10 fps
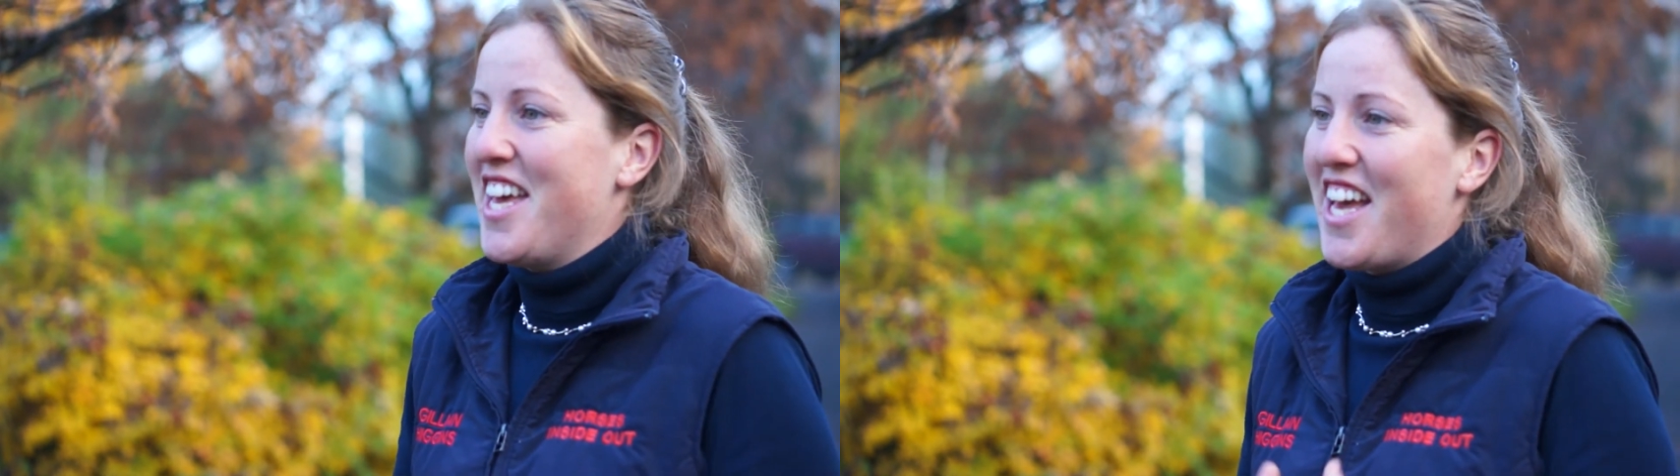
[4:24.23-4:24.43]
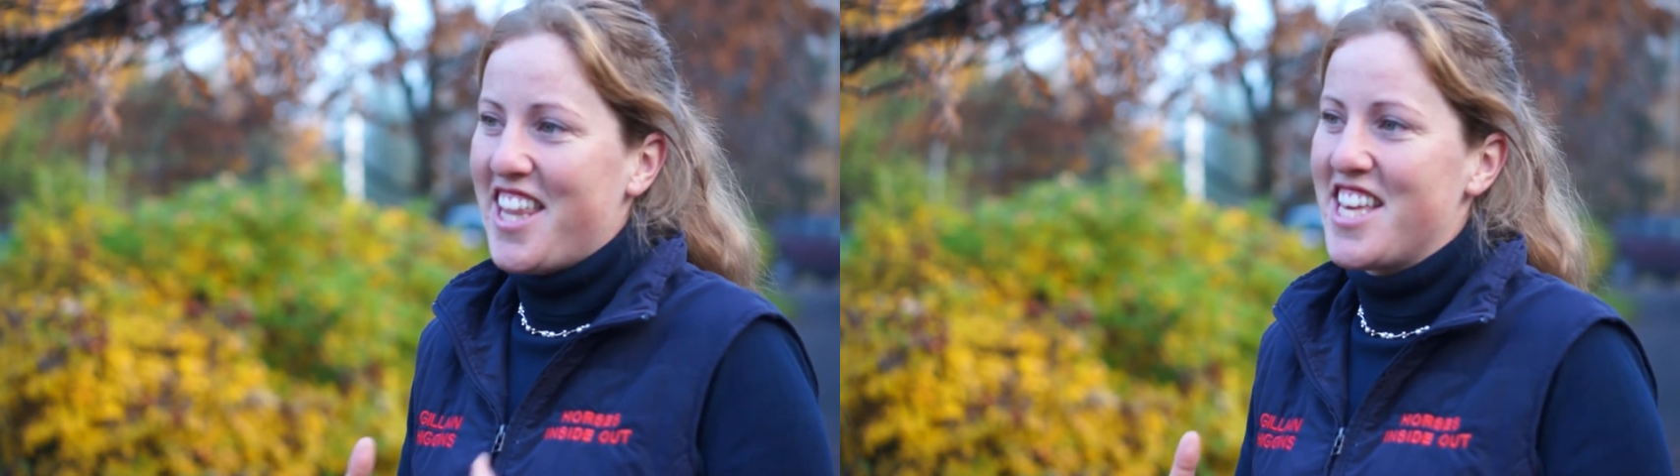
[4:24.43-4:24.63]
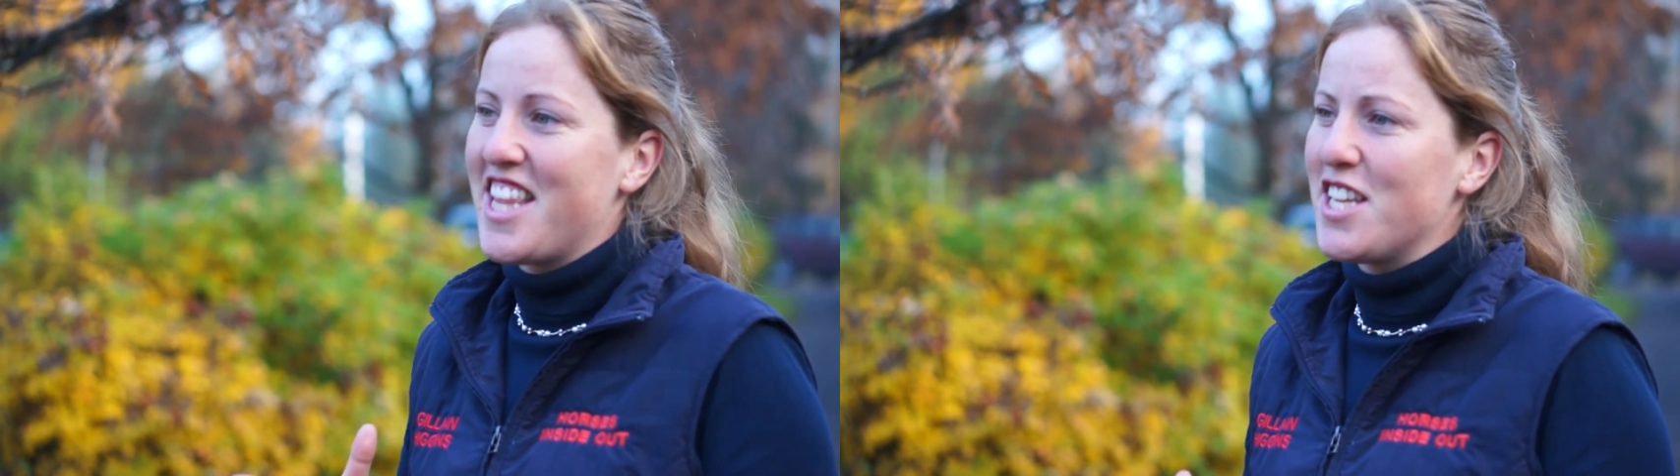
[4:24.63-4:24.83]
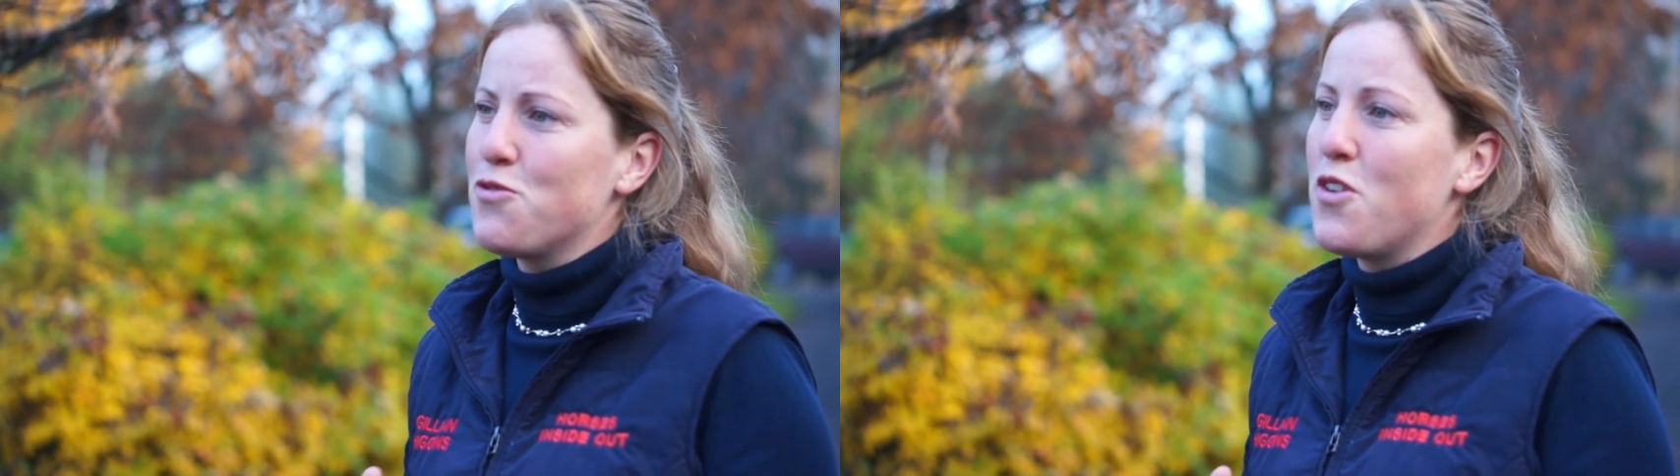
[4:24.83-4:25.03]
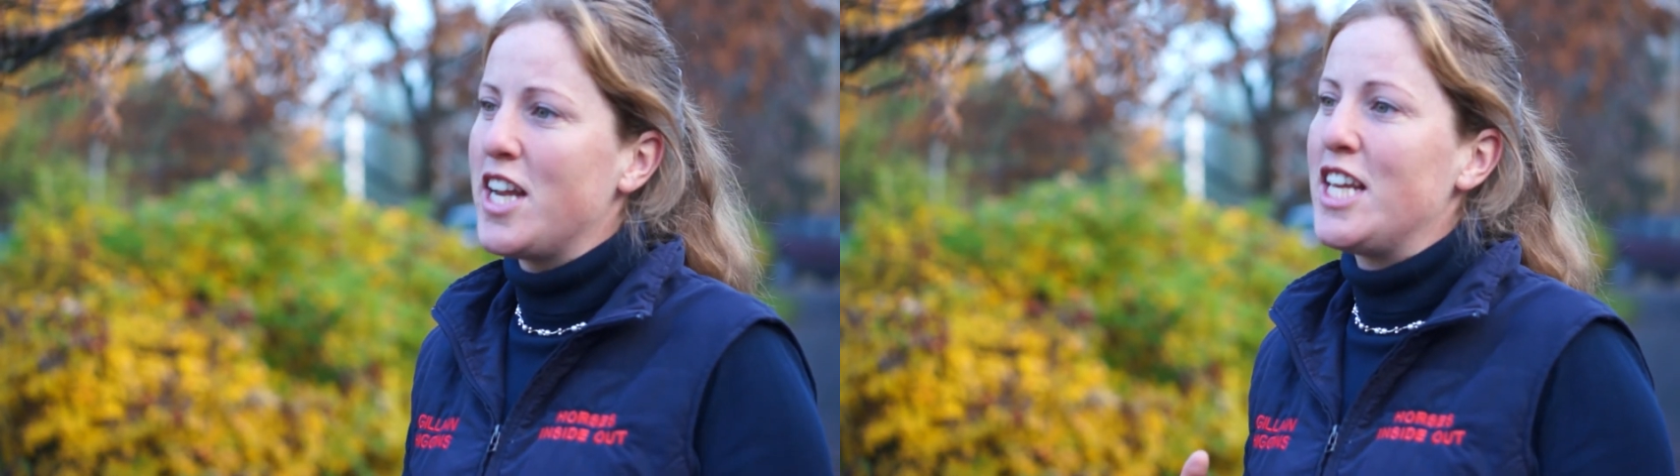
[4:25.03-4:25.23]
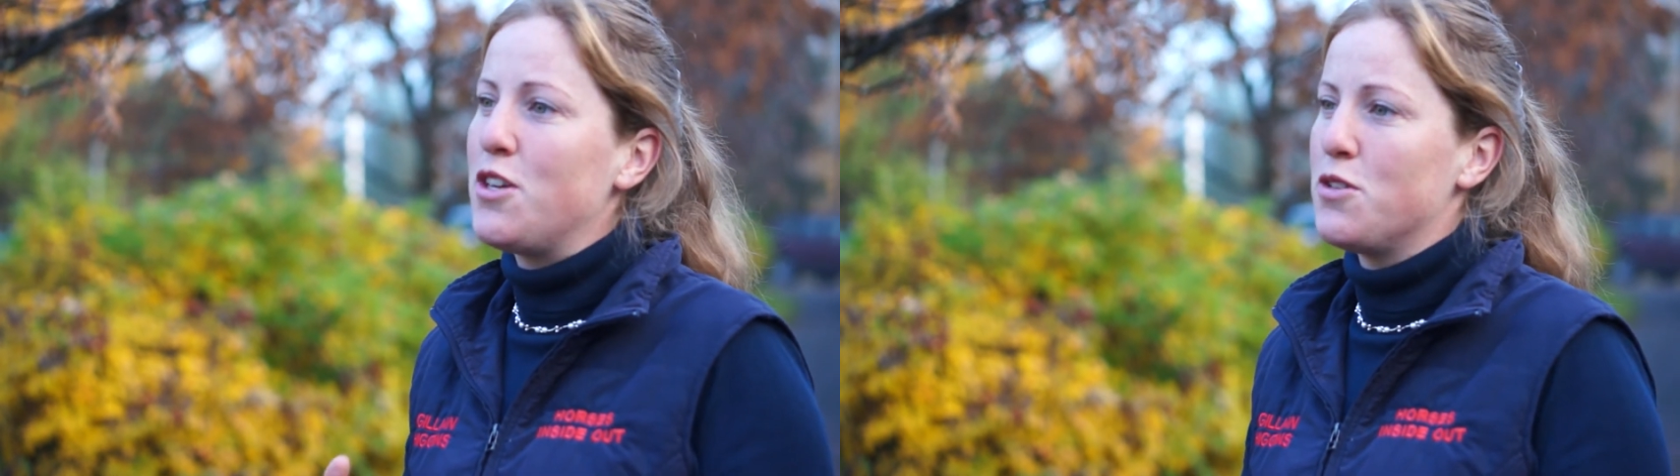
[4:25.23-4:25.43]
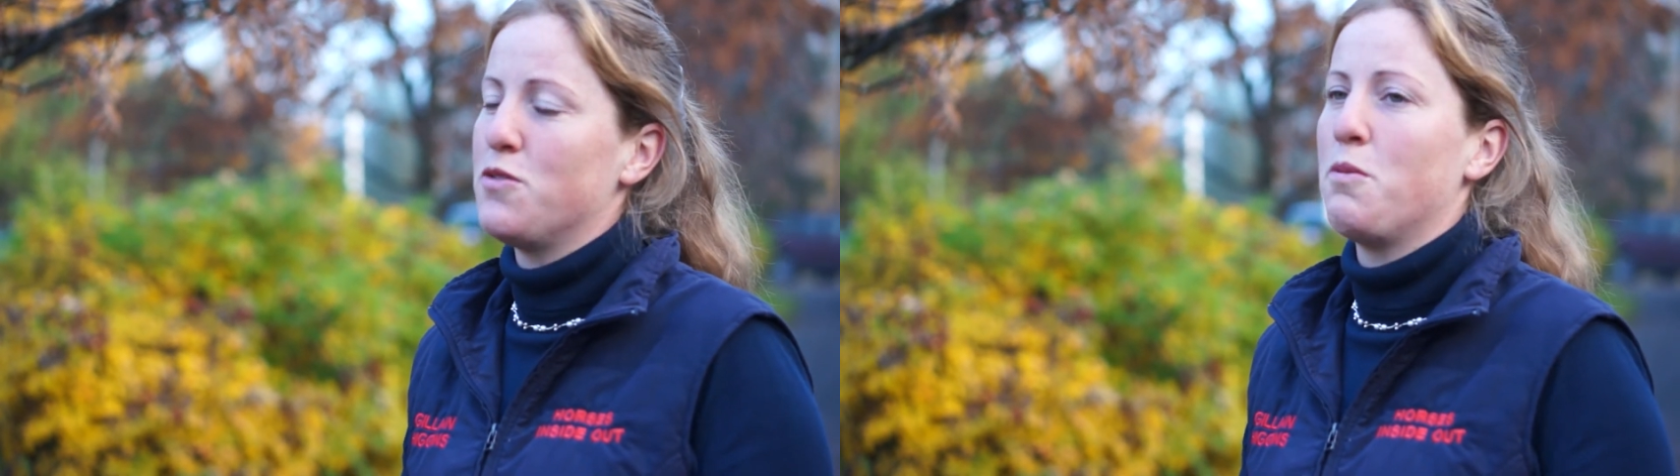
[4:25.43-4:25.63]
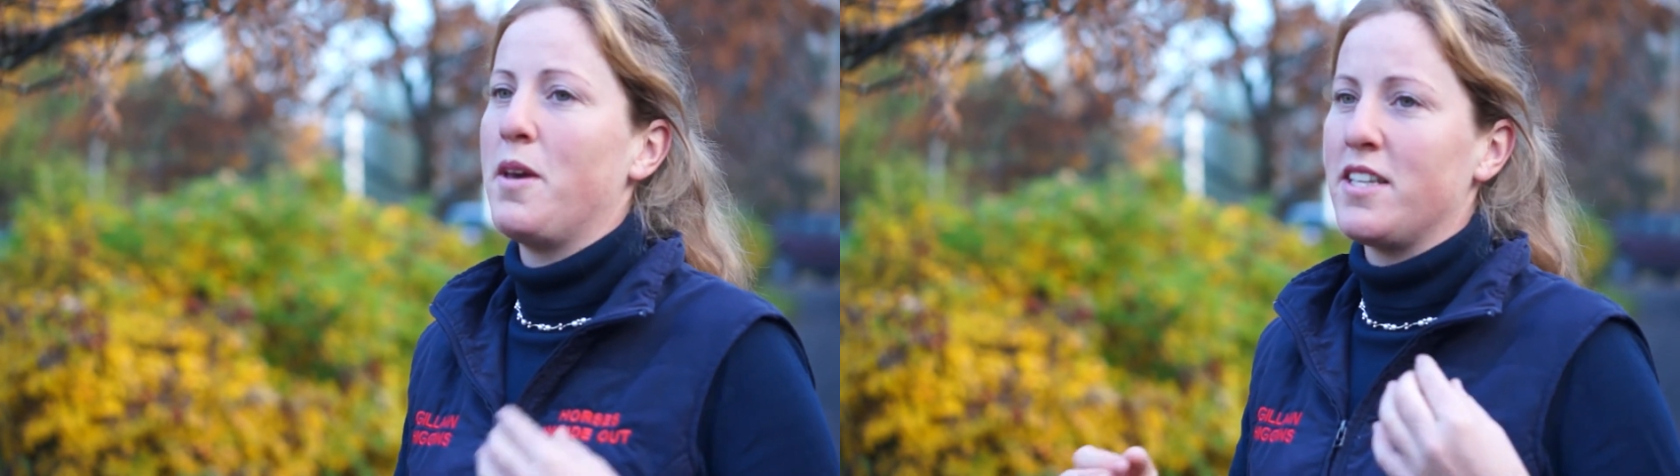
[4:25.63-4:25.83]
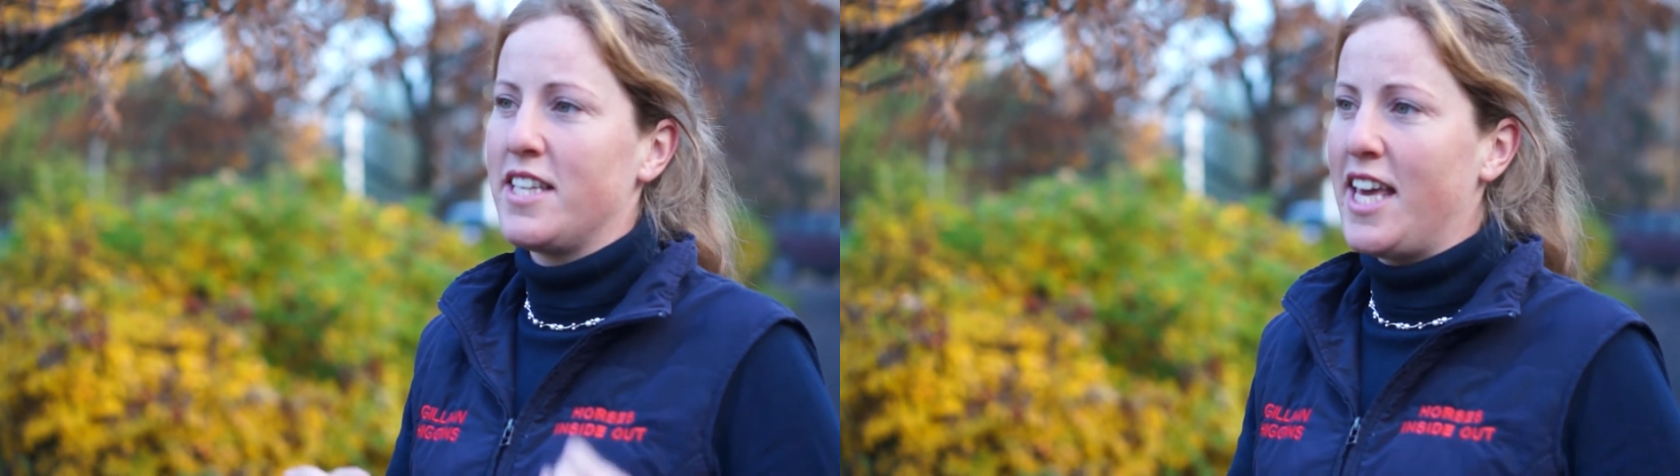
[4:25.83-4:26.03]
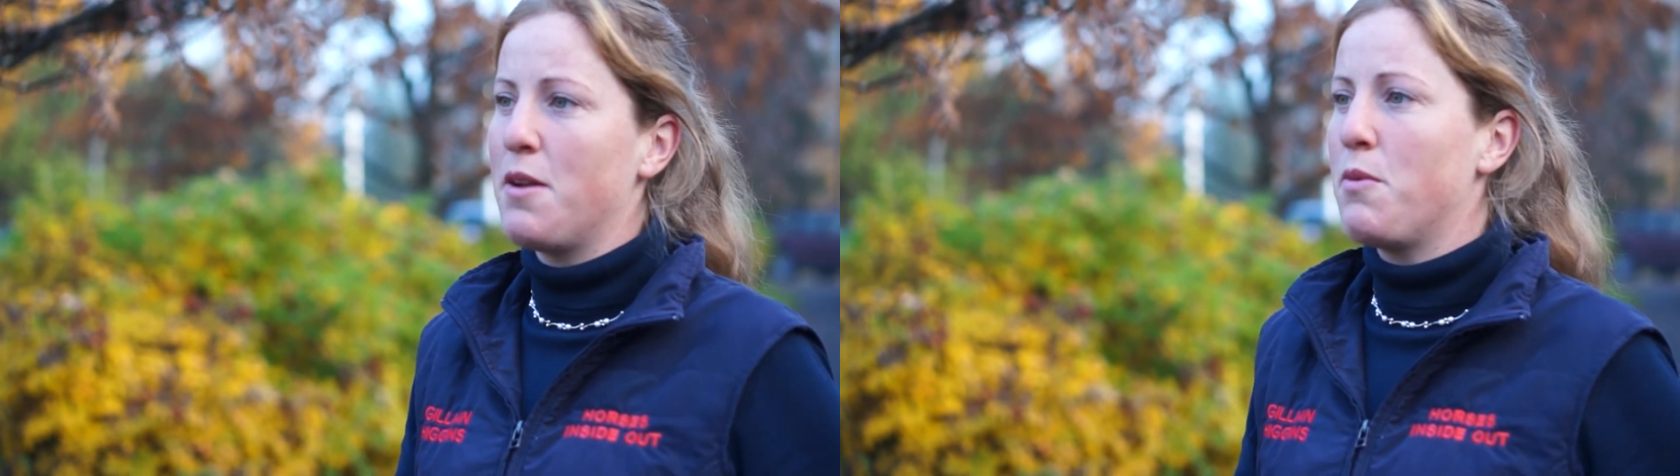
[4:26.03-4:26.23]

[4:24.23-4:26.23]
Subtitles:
I think that's really useful because again